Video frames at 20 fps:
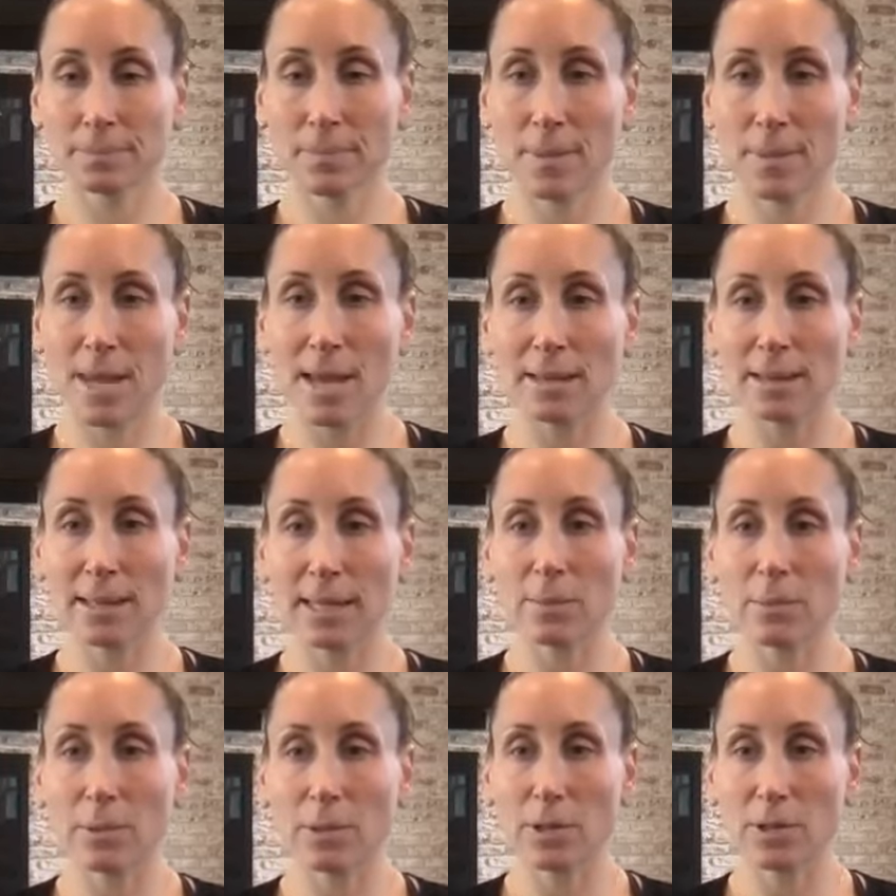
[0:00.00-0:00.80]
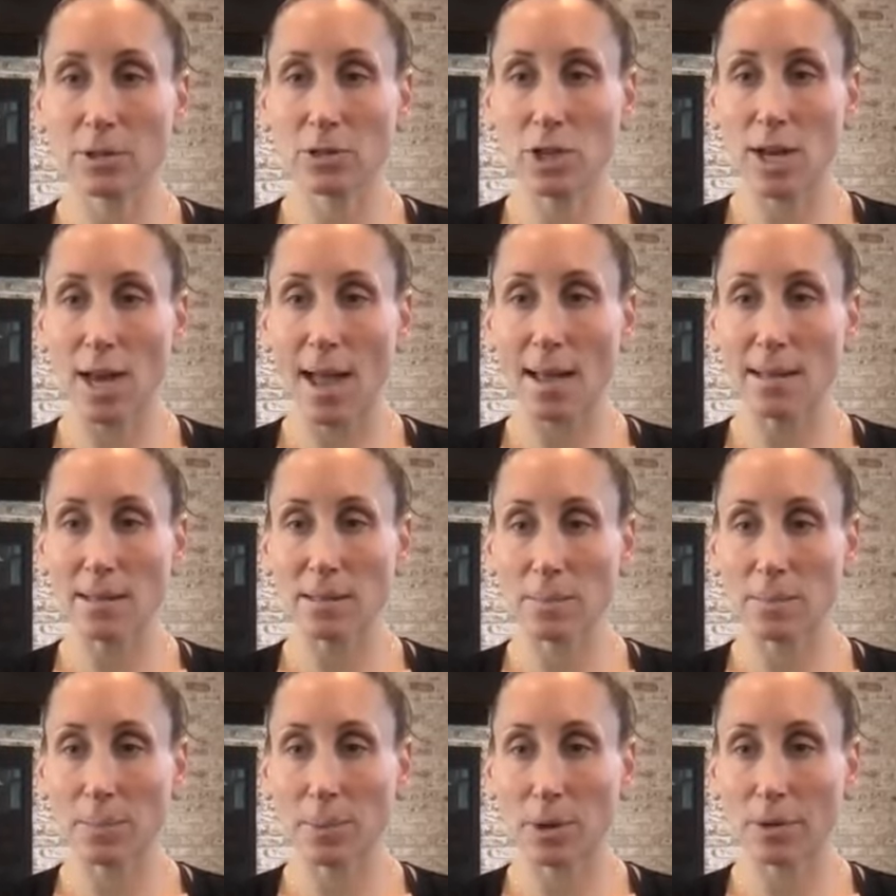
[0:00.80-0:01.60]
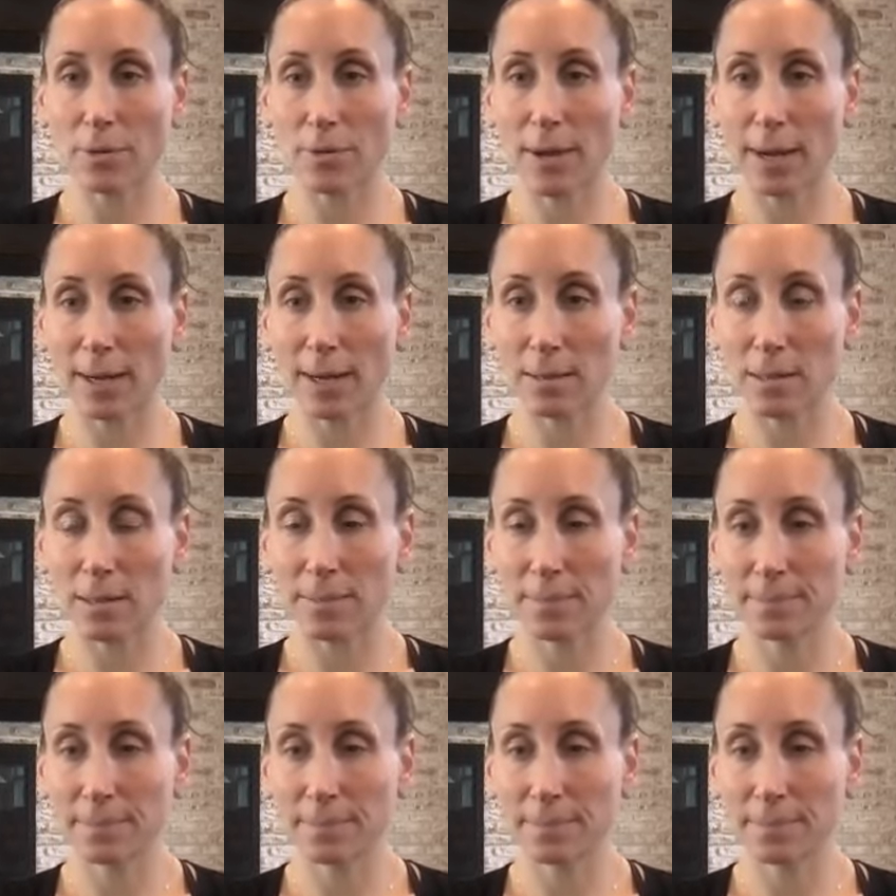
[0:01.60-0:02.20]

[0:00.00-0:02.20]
Yeah, lead with your chest. Perfect.